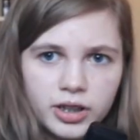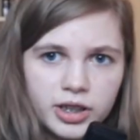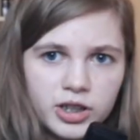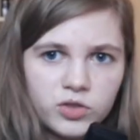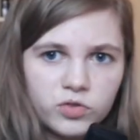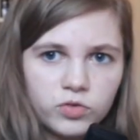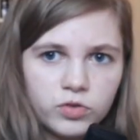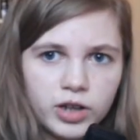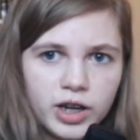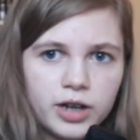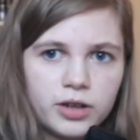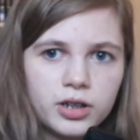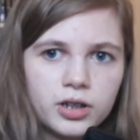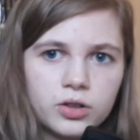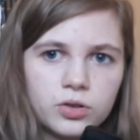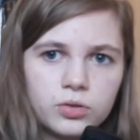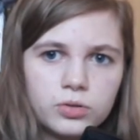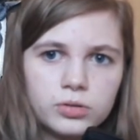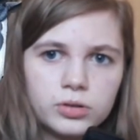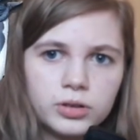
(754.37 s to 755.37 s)
He's very
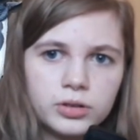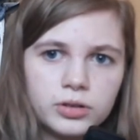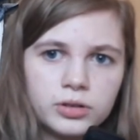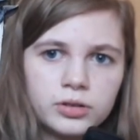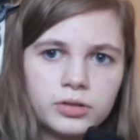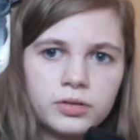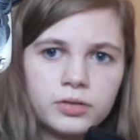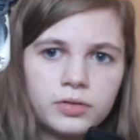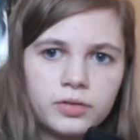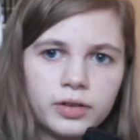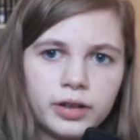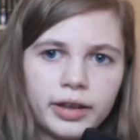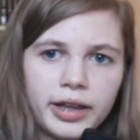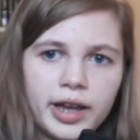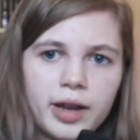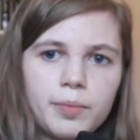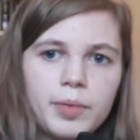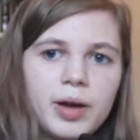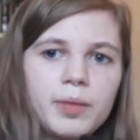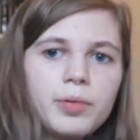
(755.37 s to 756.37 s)
cool.
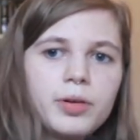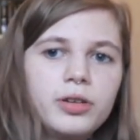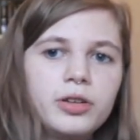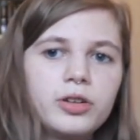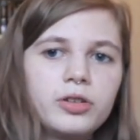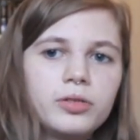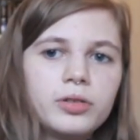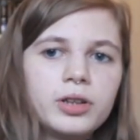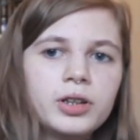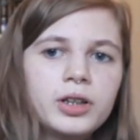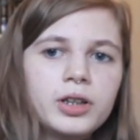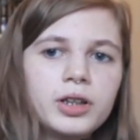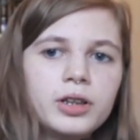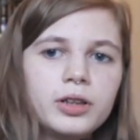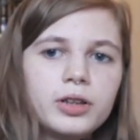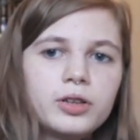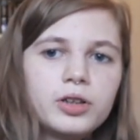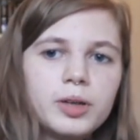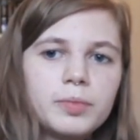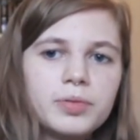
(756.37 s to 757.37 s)
I, I put a little
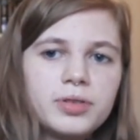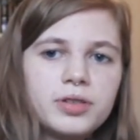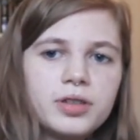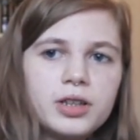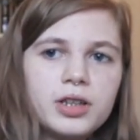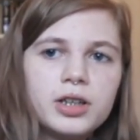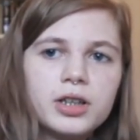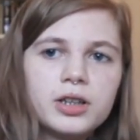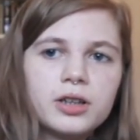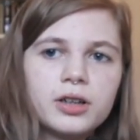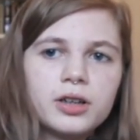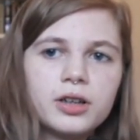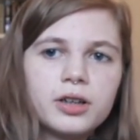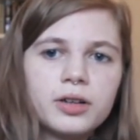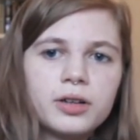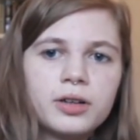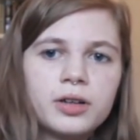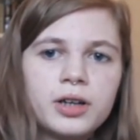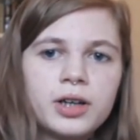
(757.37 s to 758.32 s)
little obsidian uh,